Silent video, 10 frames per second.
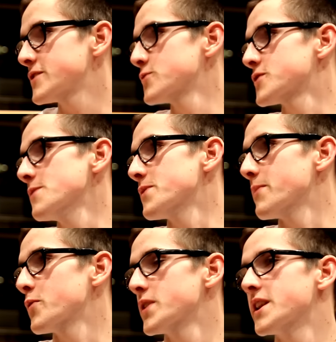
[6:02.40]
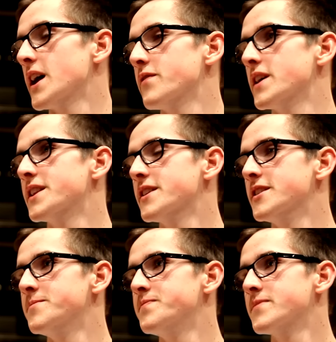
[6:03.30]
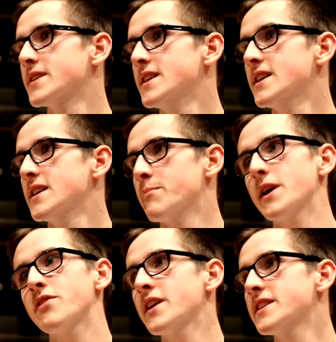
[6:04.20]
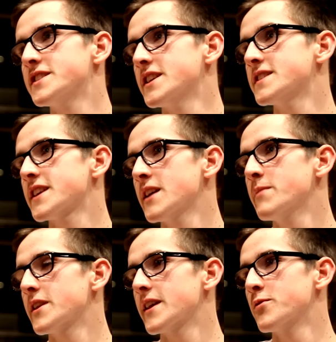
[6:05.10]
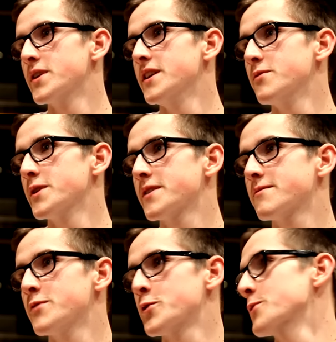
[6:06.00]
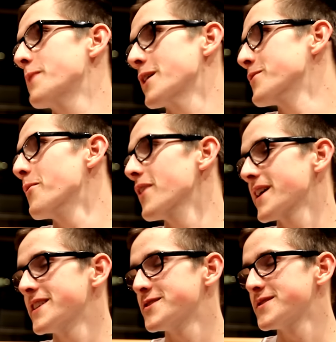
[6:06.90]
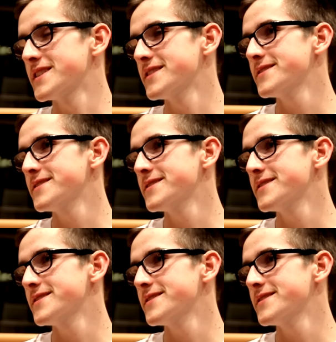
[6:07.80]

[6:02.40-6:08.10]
to stop them, and we didn't have that. Main thing, they changed the game, and we couldn't pick up the ball again, as you said.